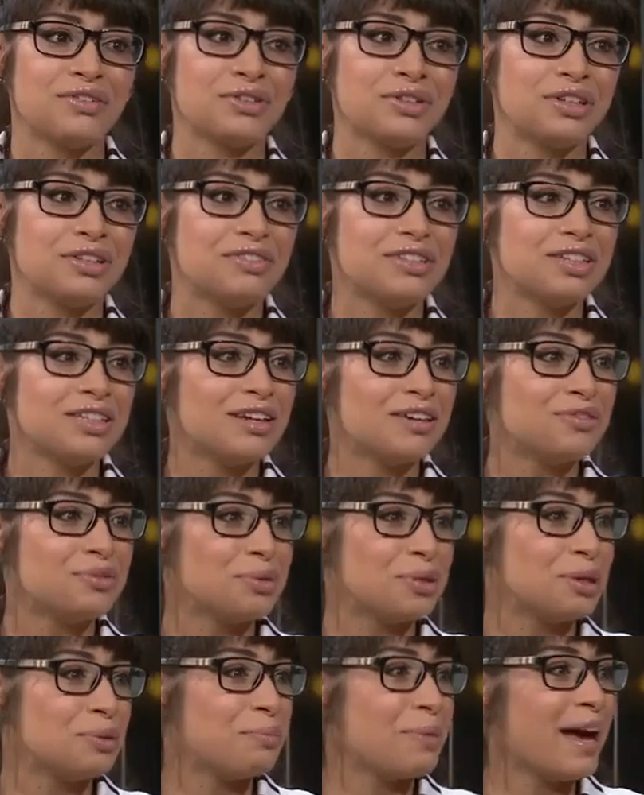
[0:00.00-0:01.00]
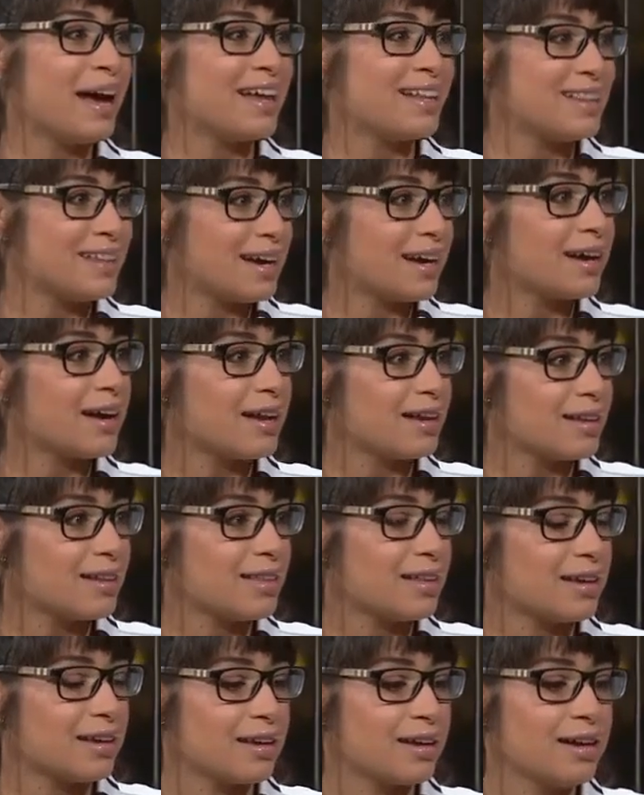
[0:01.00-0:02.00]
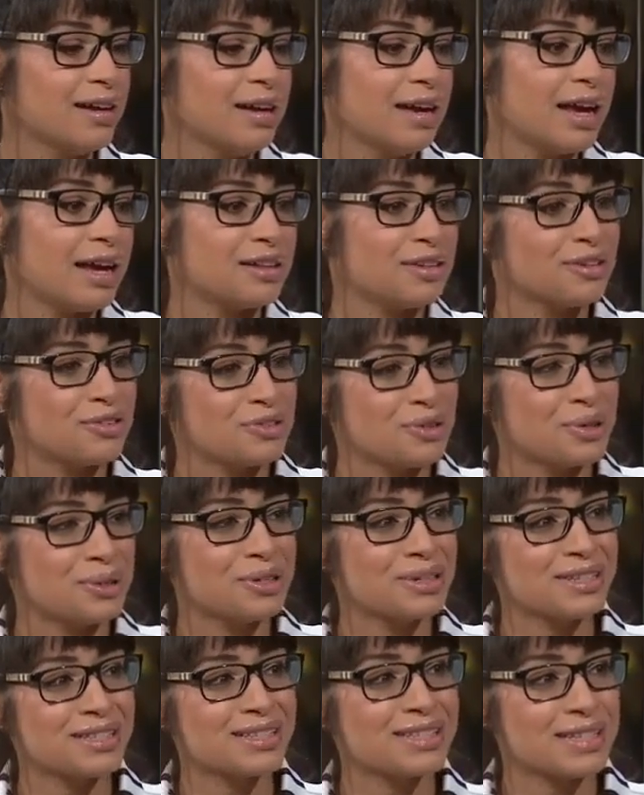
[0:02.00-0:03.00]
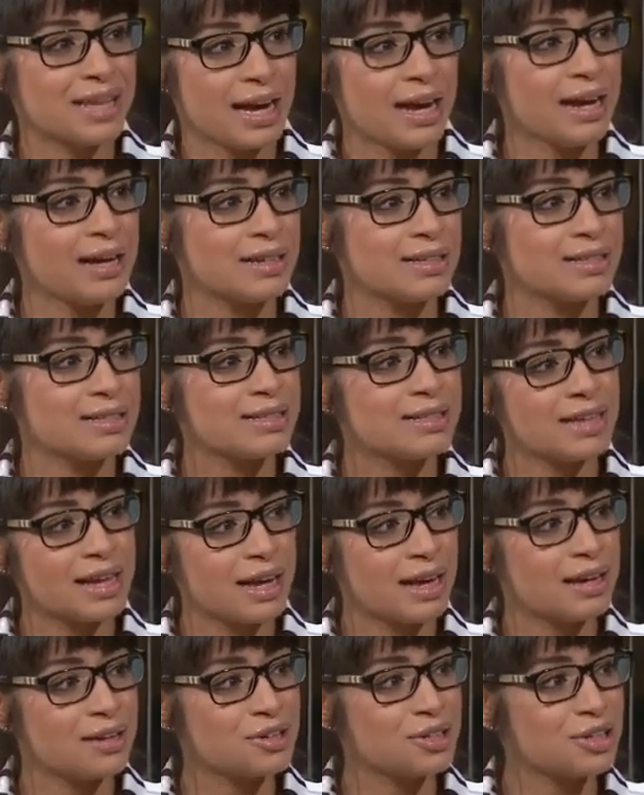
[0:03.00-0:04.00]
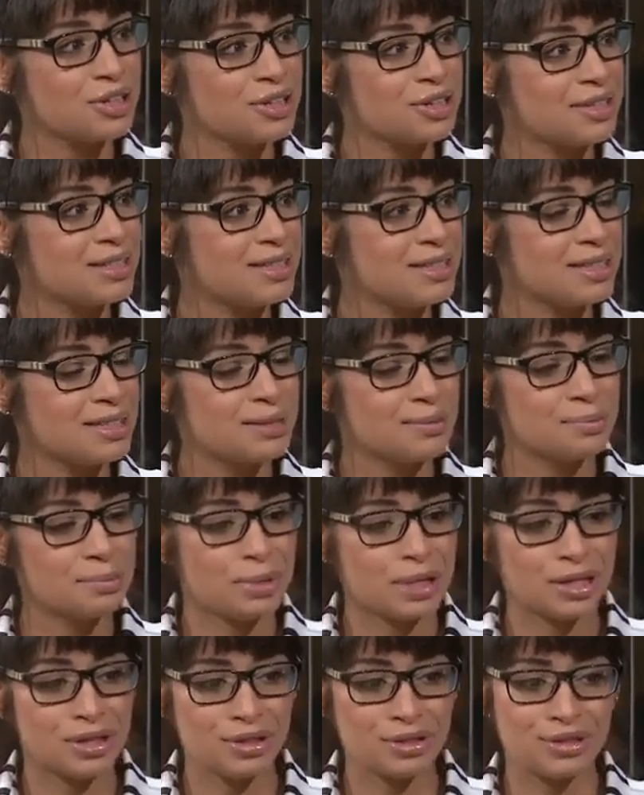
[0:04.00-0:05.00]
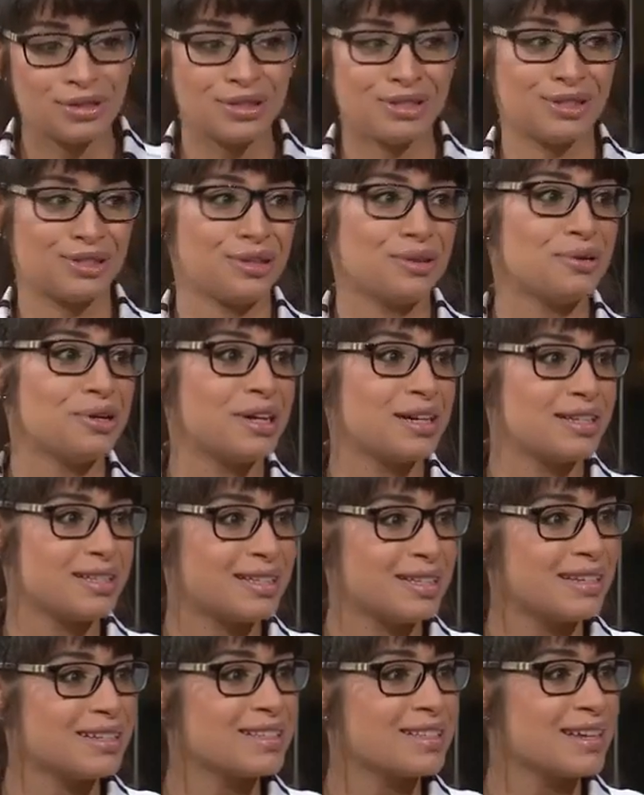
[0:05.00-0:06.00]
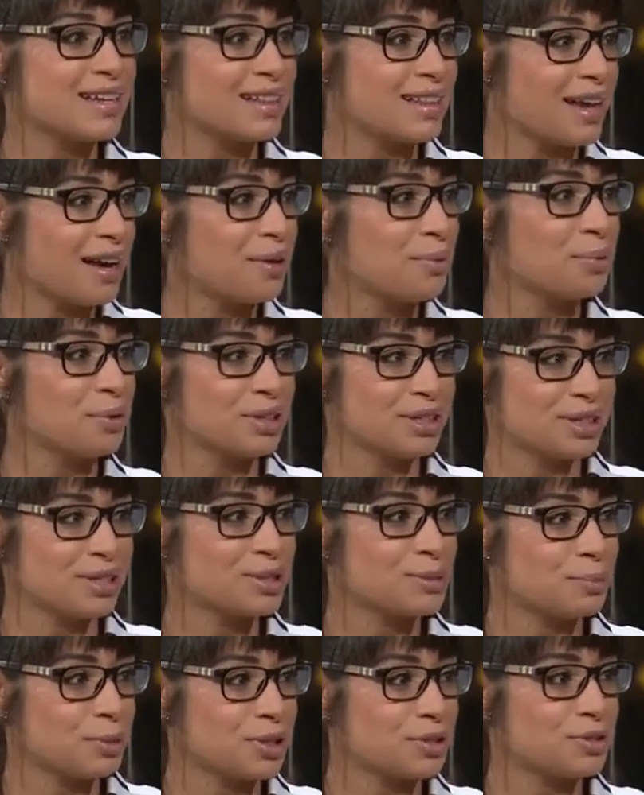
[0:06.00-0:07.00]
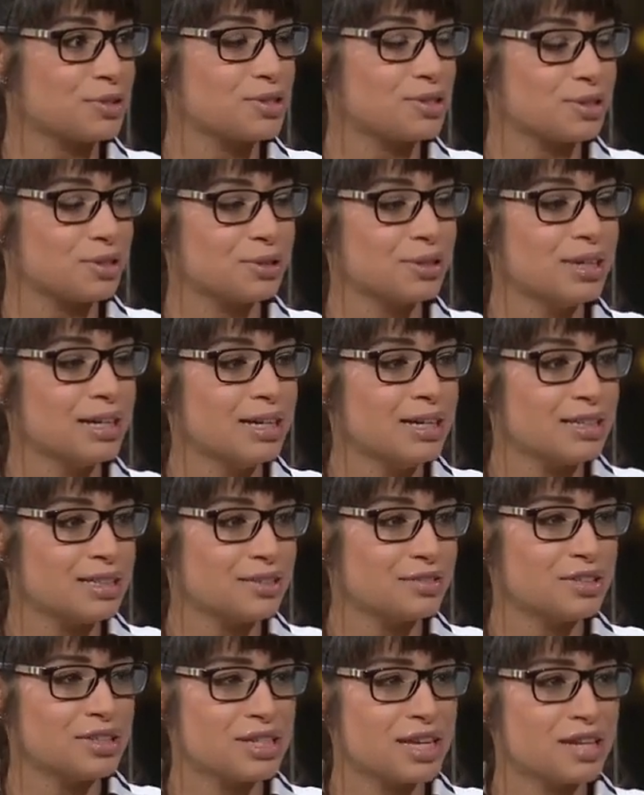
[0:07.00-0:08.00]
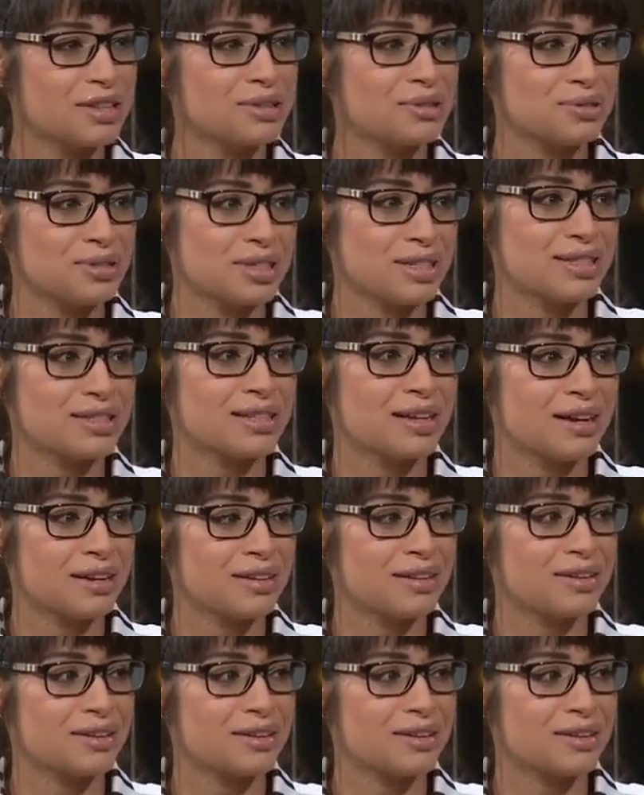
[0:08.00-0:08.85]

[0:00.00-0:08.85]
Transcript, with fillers: never leave a loved one, pet, that kind of thing. And then, of course, cans, canned goods, beers, sodas, things like that will explode. So definitely take those things out